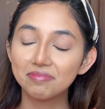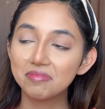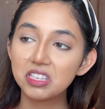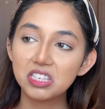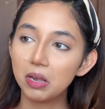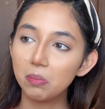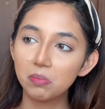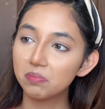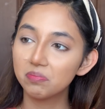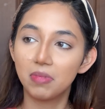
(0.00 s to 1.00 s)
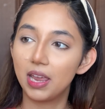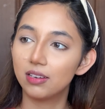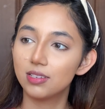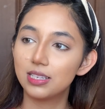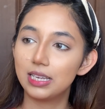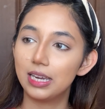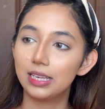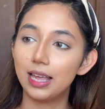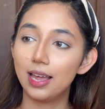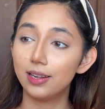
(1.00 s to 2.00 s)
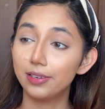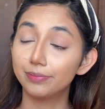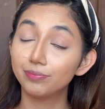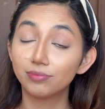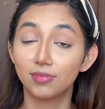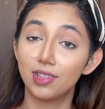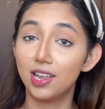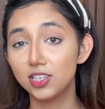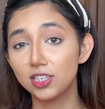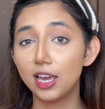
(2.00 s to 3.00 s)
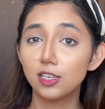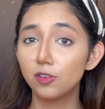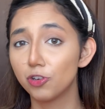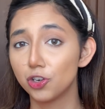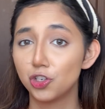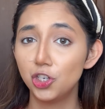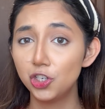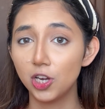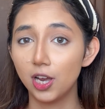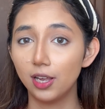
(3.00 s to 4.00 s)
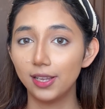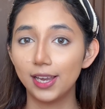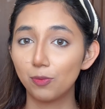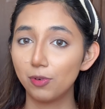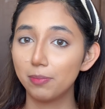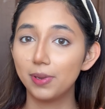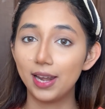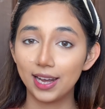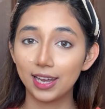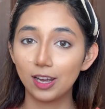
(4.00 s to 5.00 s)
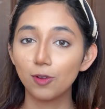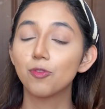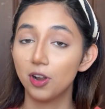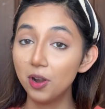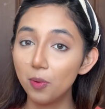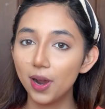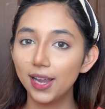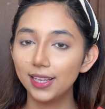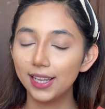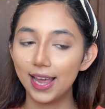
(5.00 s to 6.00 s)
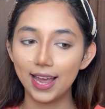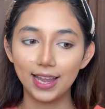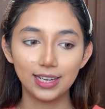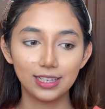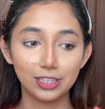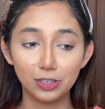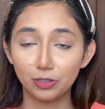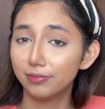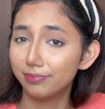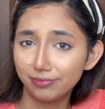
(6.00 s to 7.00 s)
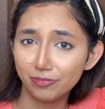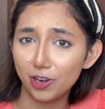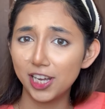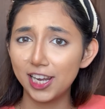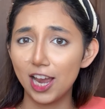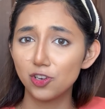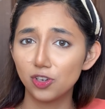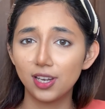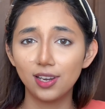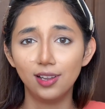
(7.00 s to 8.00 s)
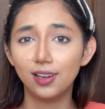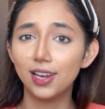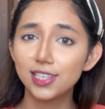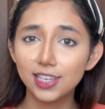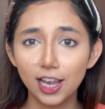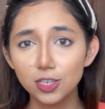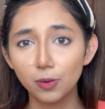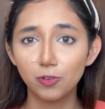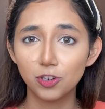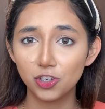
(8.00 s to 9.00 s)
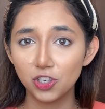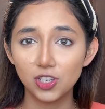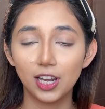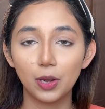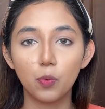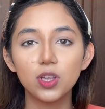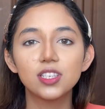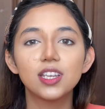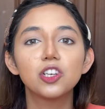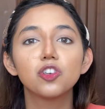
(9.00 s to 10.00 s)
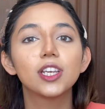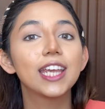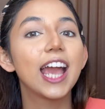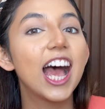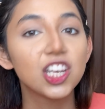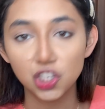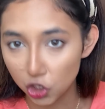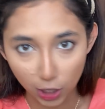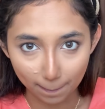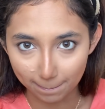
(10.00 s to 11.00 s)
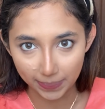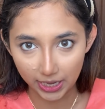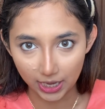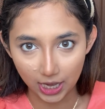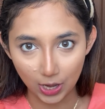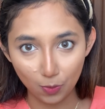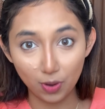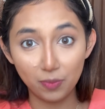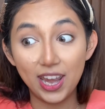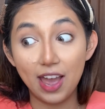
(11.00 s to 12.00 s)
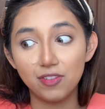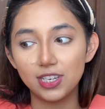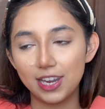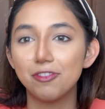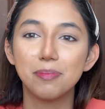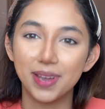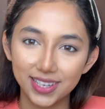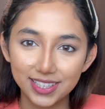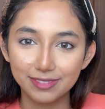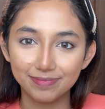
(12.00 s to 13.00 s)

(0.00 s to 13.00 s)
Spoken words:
Some men saying that, let's catch up for shisha. Like, we've been hanging out for a while, and you know, very casually, let's catch up for shisha. Like, what's there to catch up when we haven't ever met?